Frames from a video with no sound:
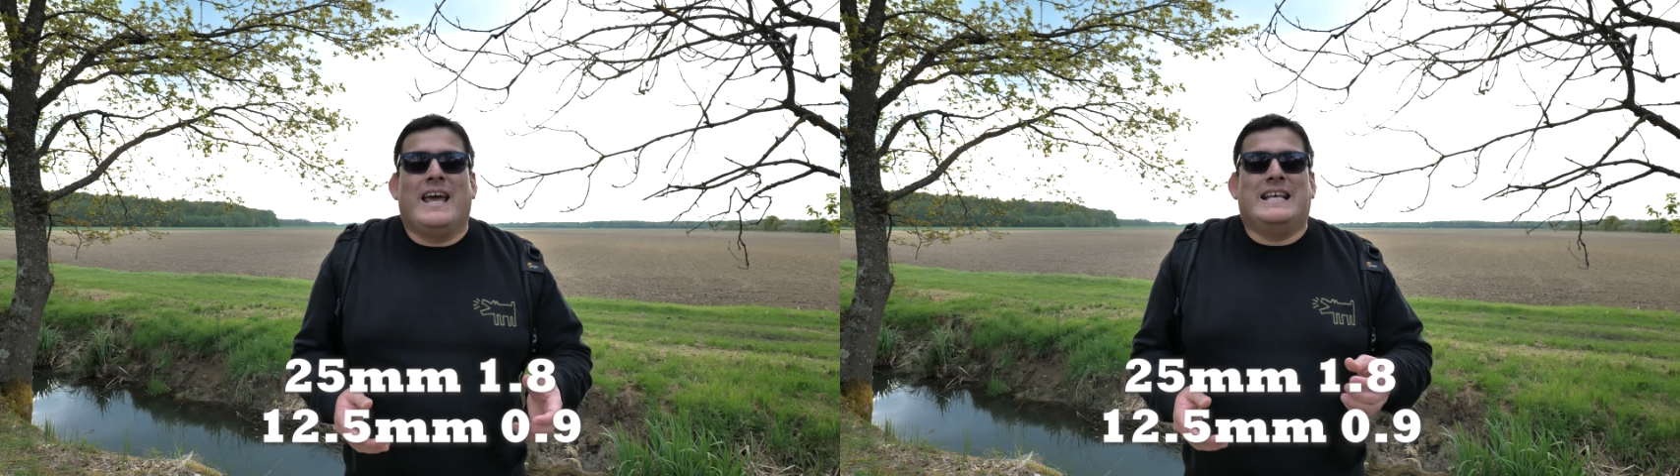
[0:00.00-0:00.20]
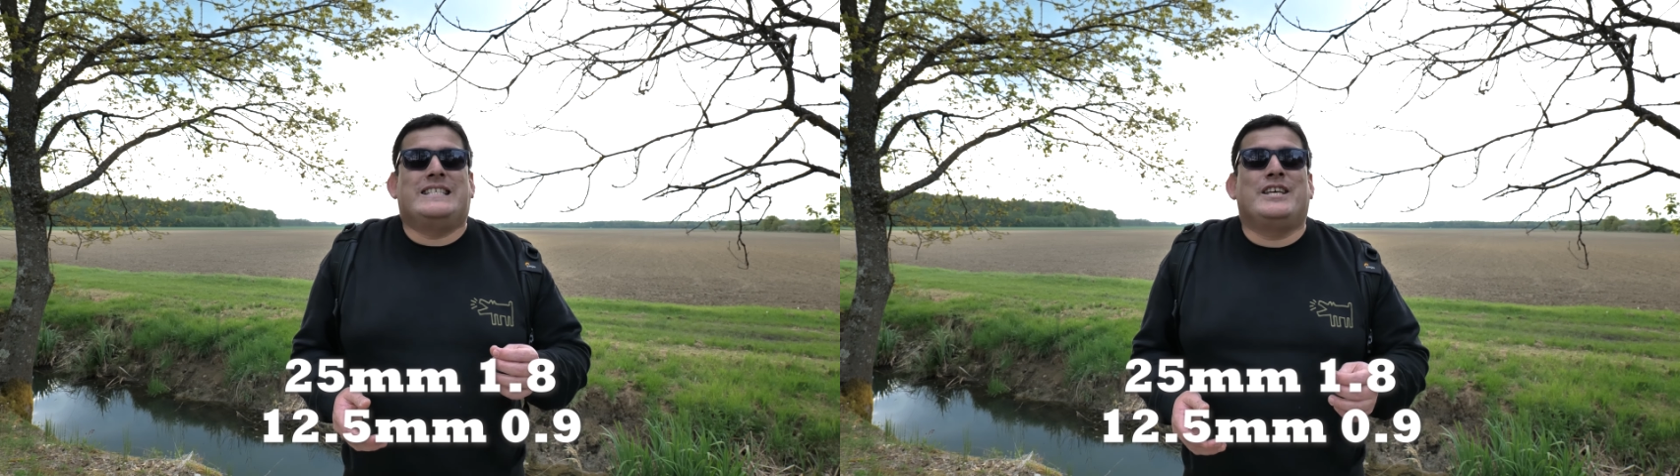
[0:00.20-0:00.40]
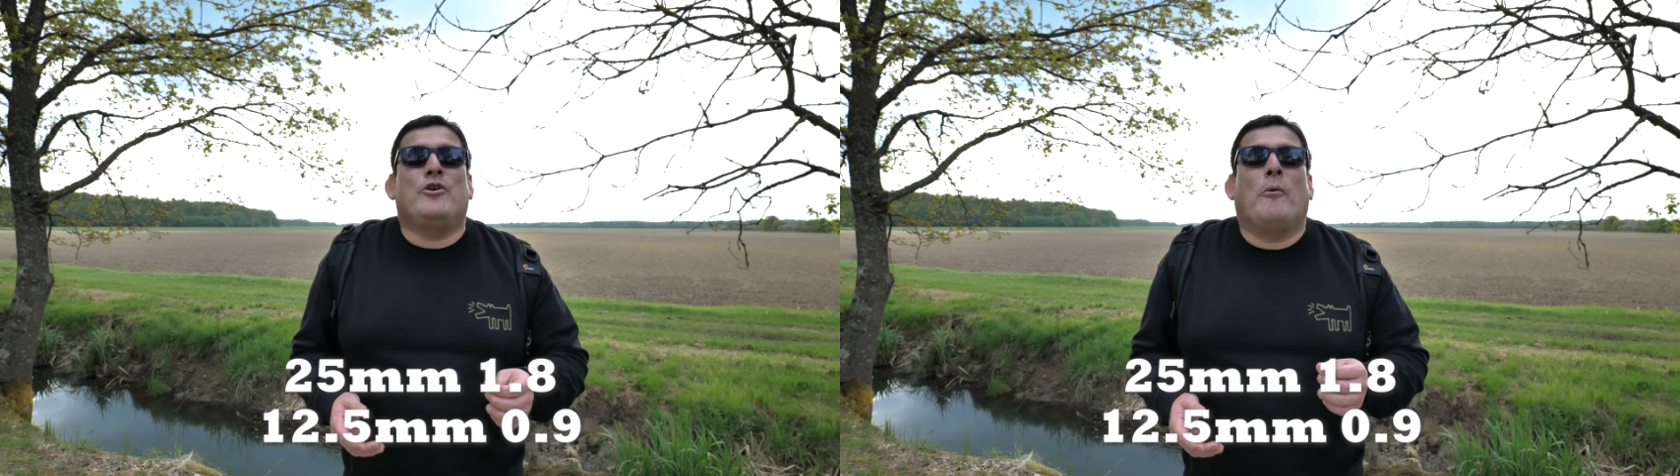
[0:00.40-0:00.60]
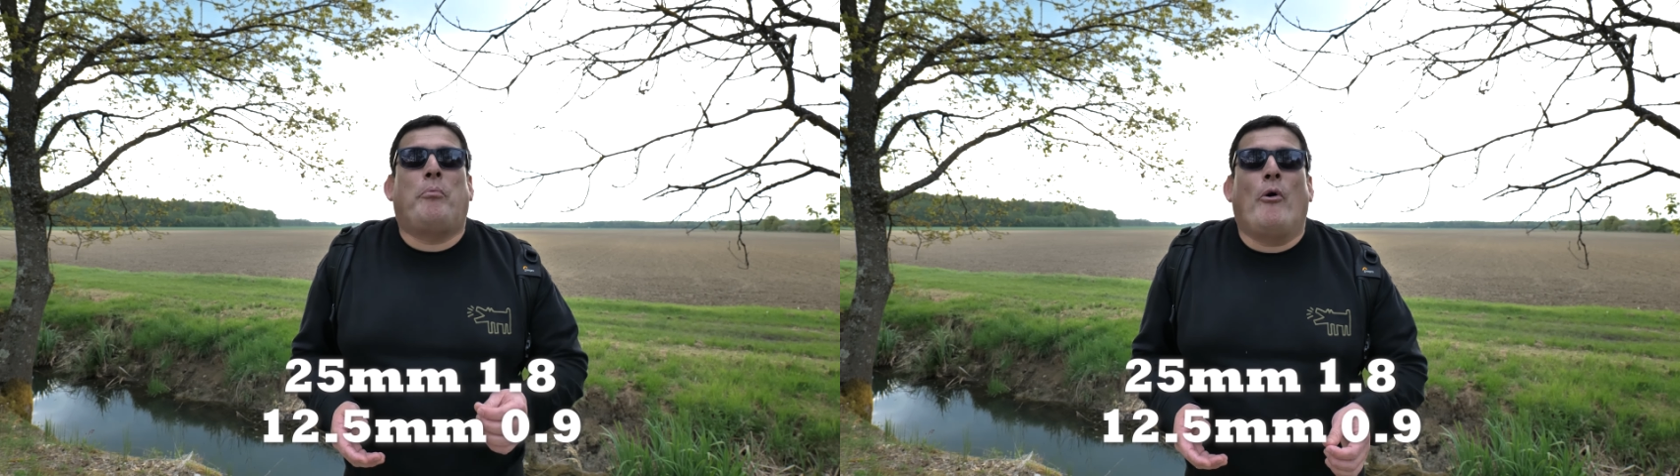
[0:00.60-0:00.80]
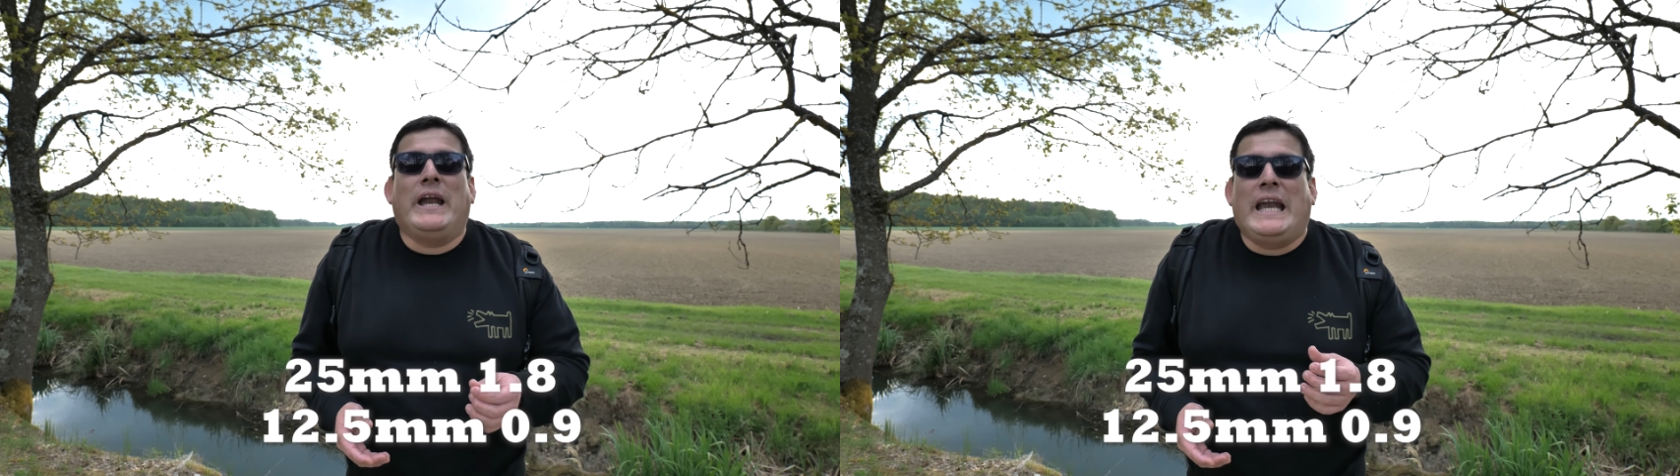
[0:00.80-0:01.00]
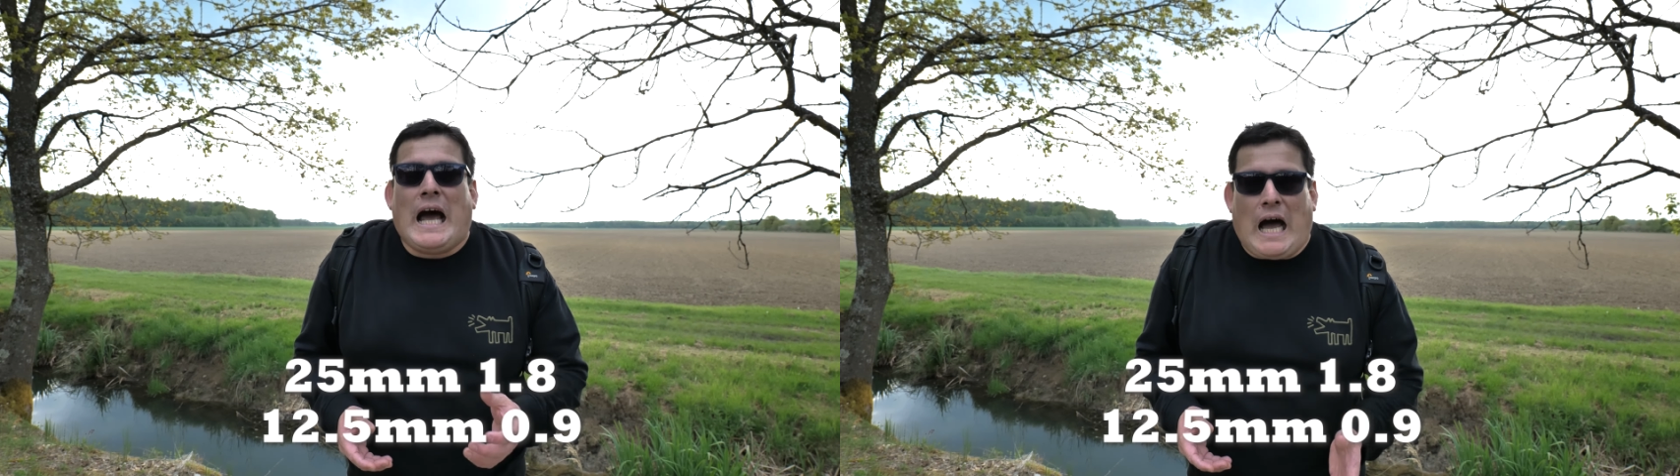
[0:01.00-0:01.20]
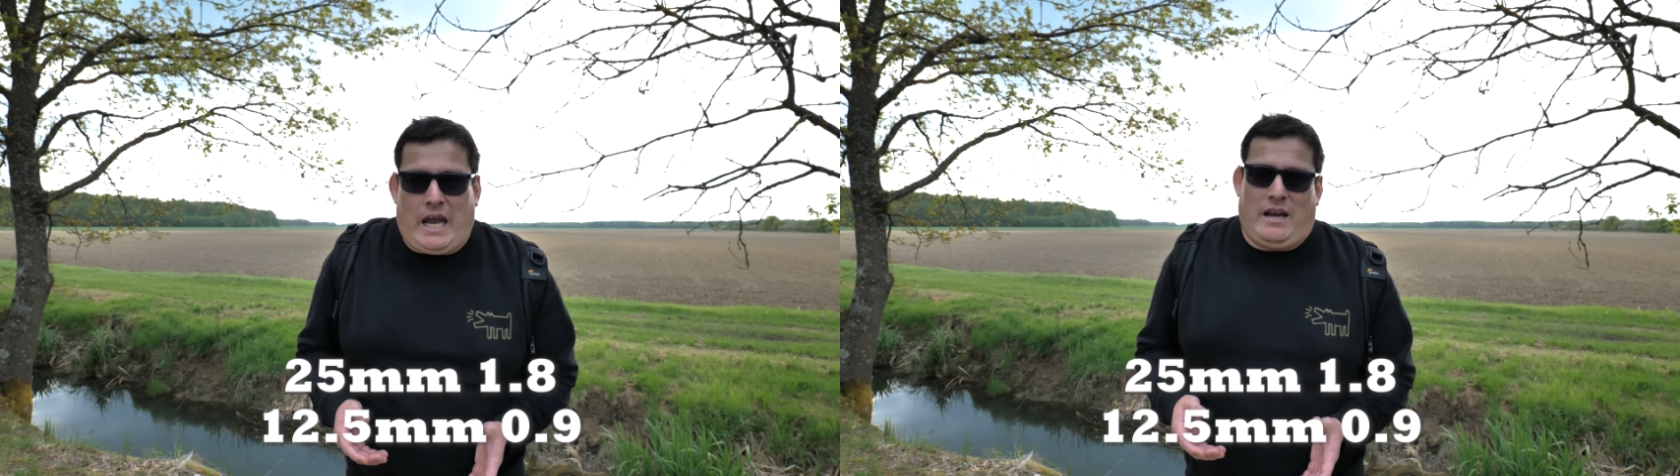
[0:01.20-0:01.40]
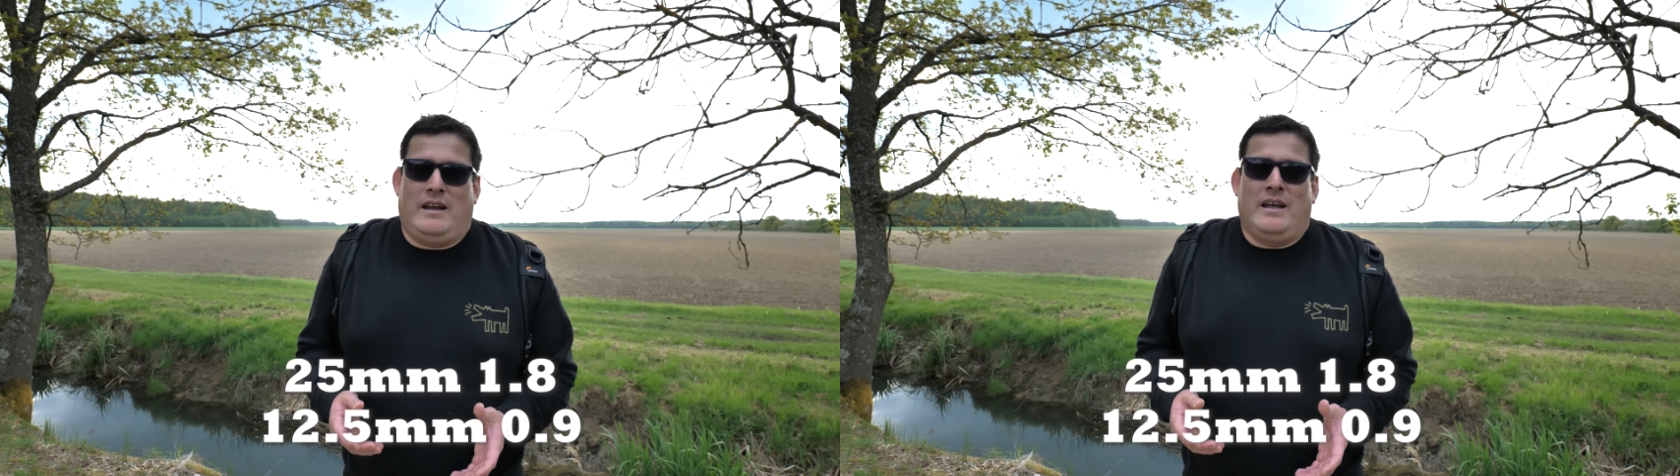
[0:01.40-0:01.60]

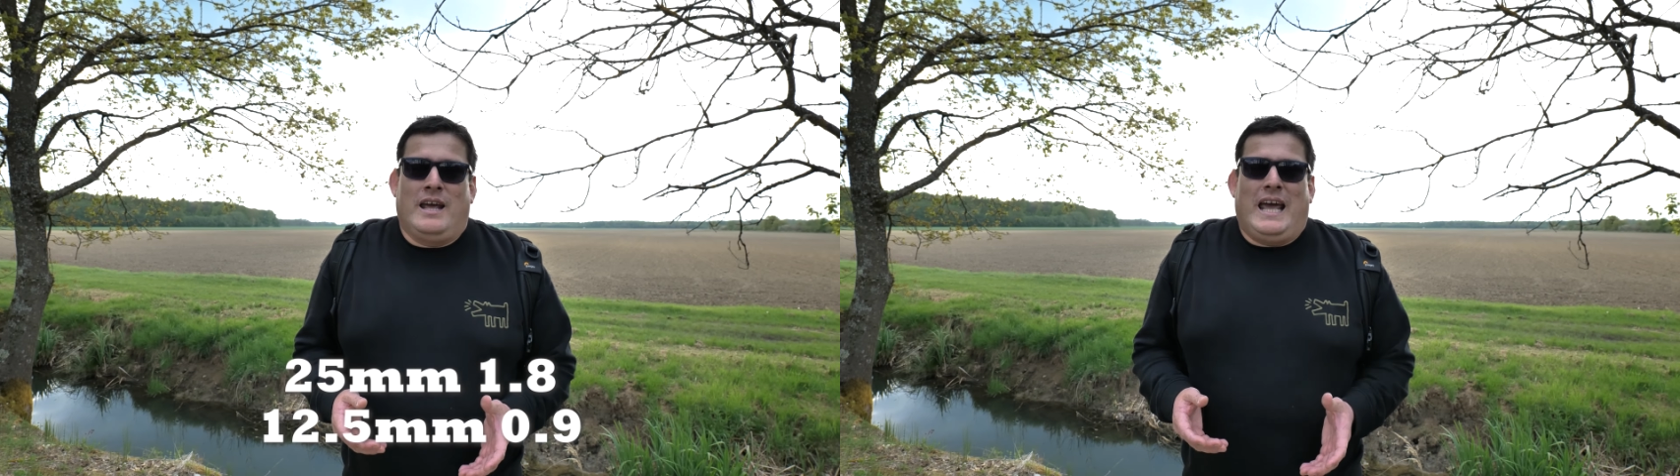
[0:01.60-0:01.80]
0.9,